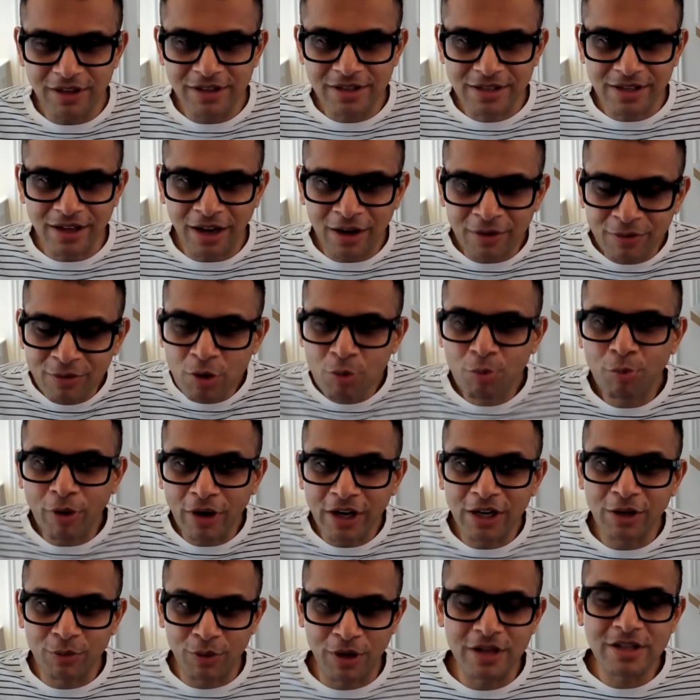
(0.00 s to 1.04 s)
sense, our
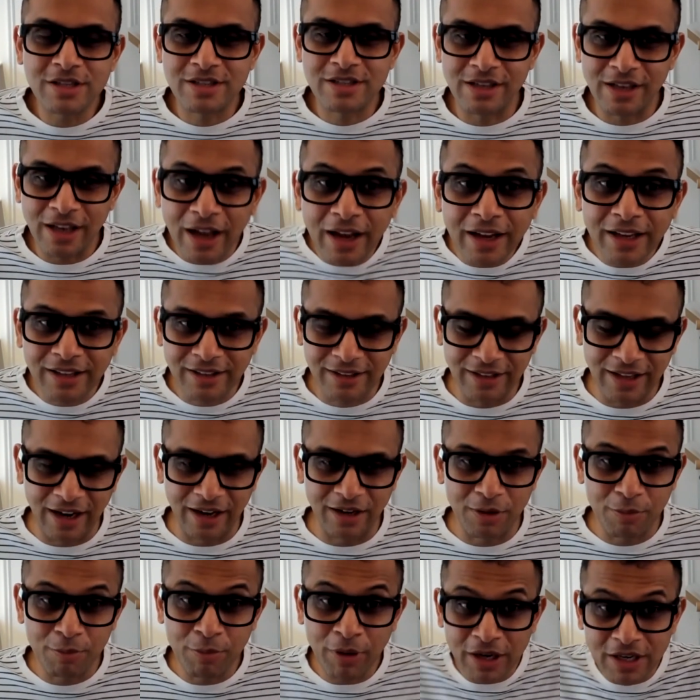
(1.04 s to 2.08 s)
viewpoint was like
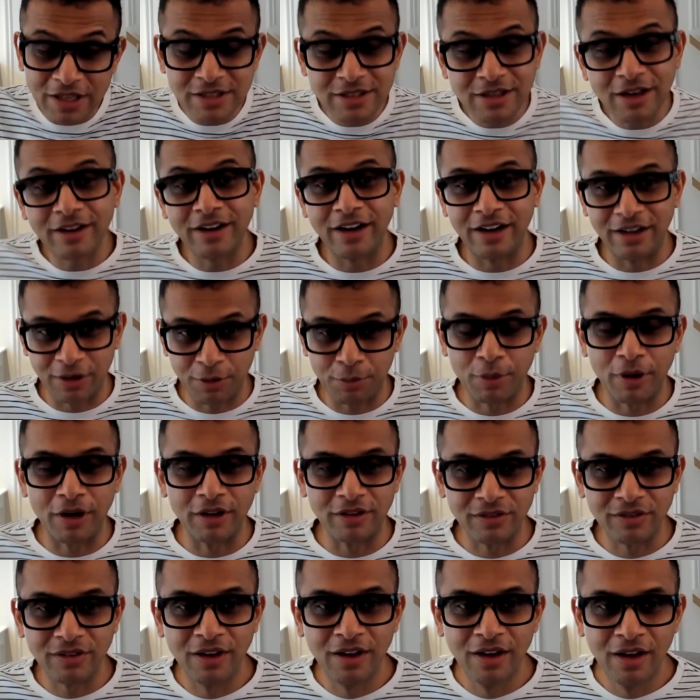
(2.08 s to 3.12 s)
that, but inside
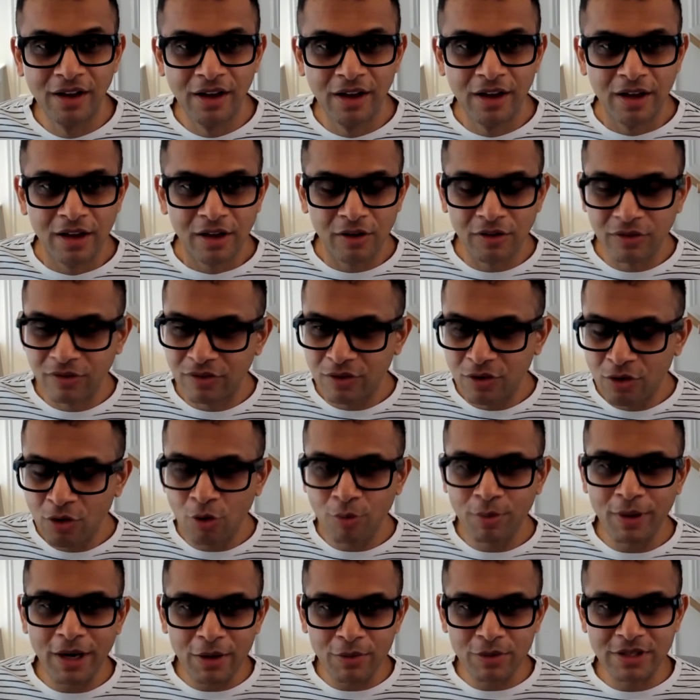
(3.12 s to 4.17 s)
enterprise, because
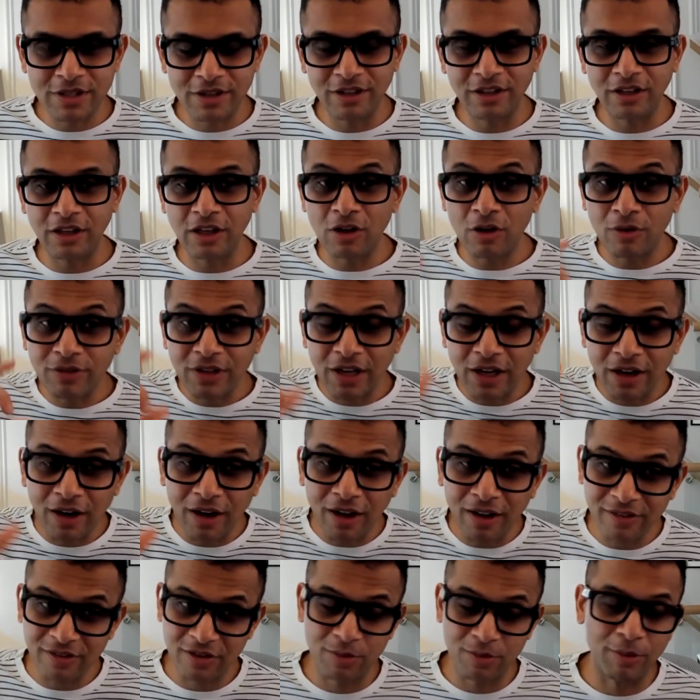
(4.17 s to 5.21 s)
nobody was thinking of
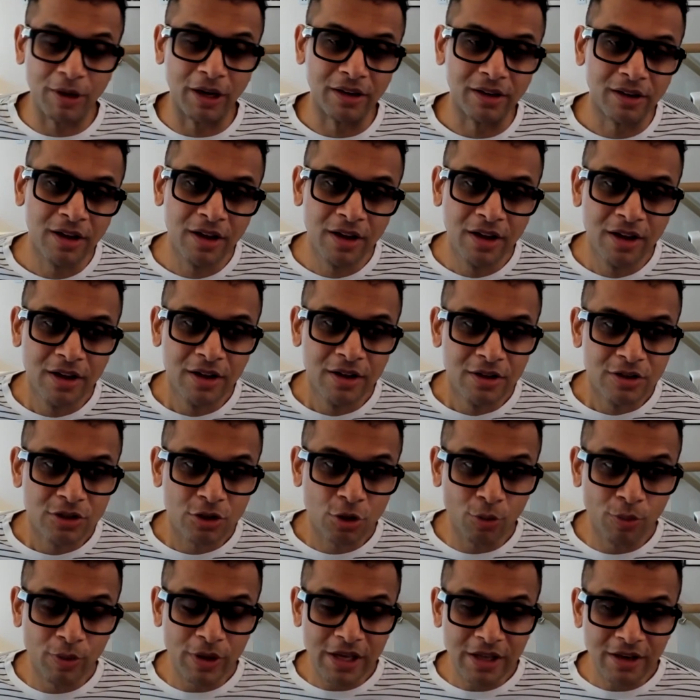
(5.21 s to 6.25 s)
that last mile.
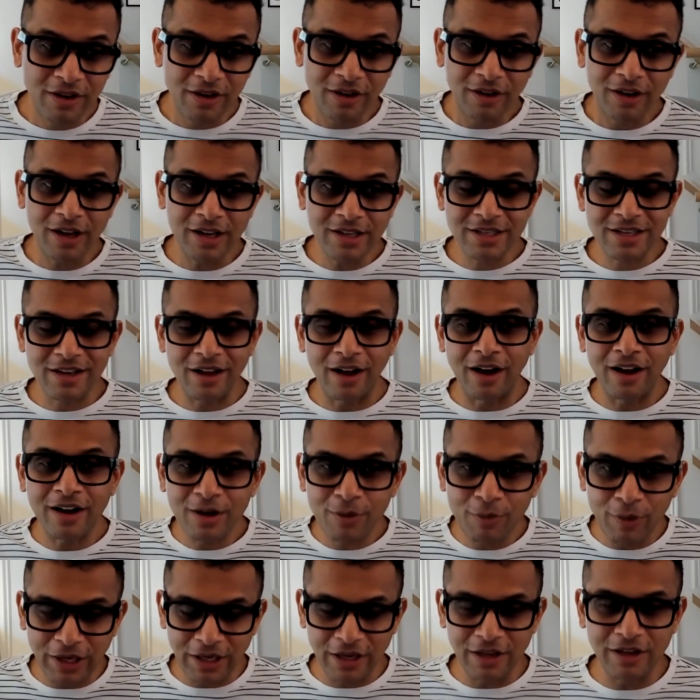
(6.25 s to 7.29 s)
So we realized
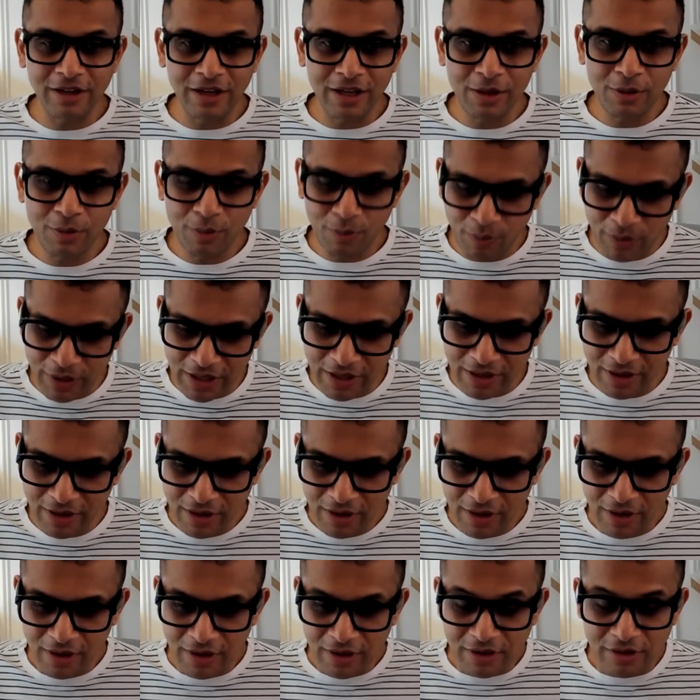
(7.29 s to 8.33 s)

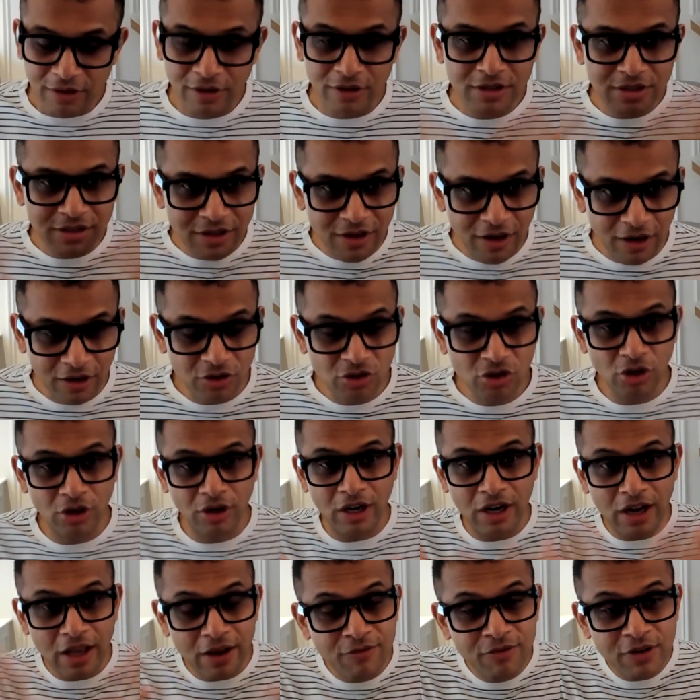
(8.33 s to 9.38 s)
unwittingly, the
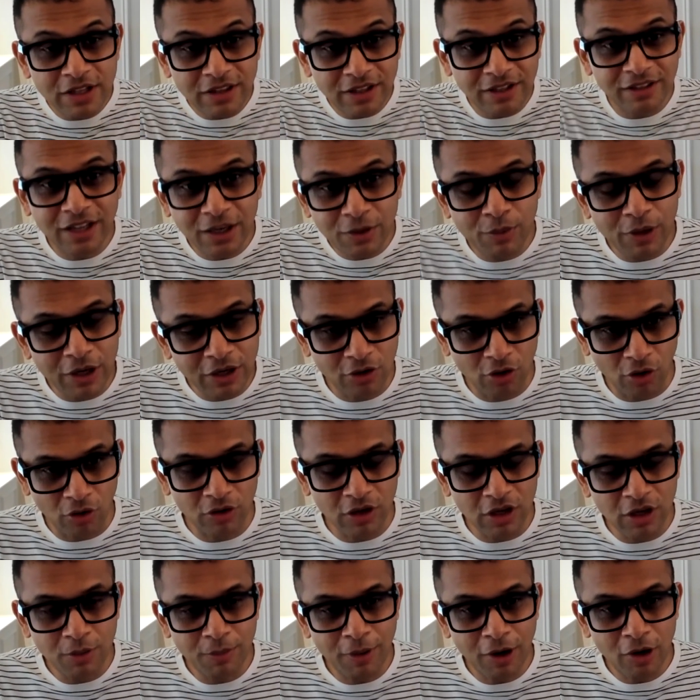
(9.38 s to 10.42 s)
structure and everything that we're
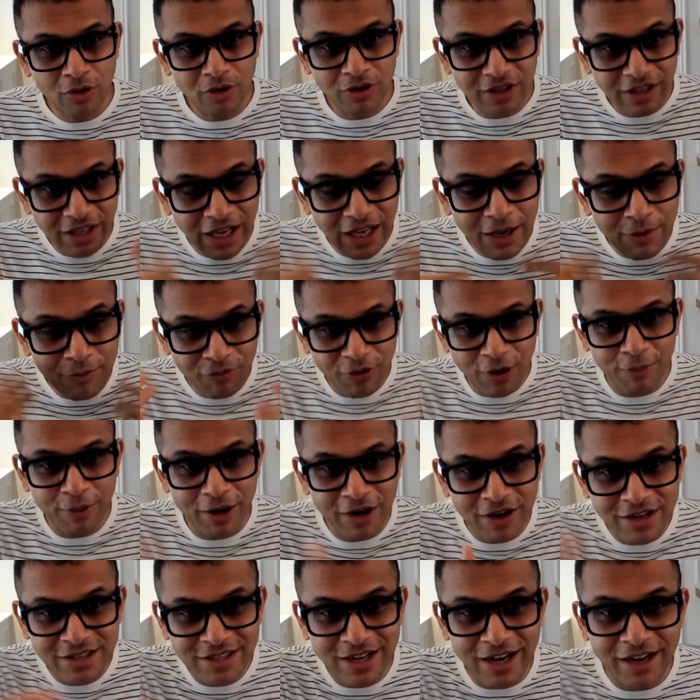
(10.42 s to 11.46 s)
talking about came
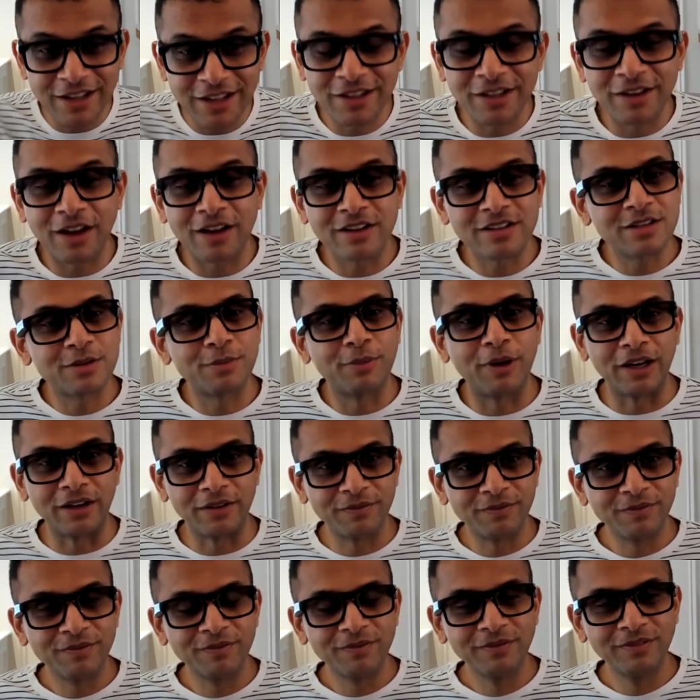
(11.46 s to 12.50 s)
from understanding the last
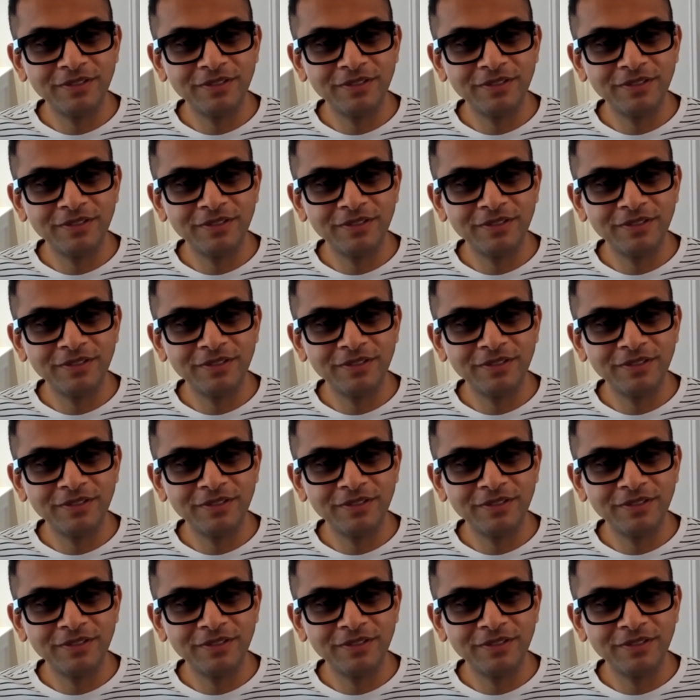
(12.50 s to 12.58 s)
mile.